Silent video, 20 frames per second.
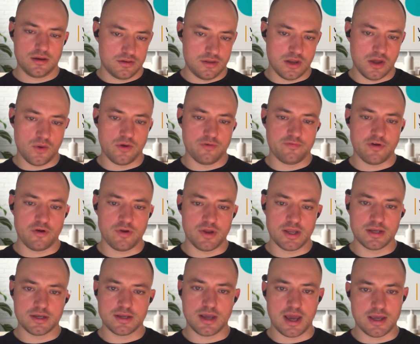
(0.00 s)
know are very
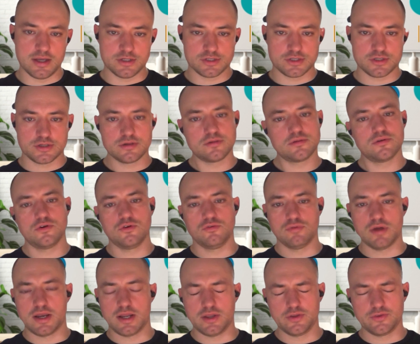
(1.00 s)
engaged
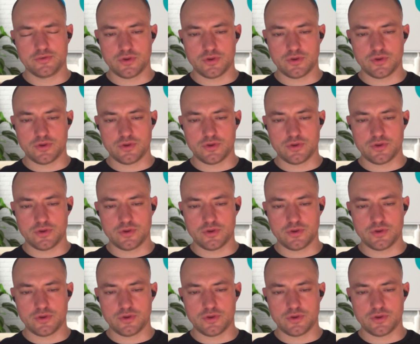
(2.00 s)
already.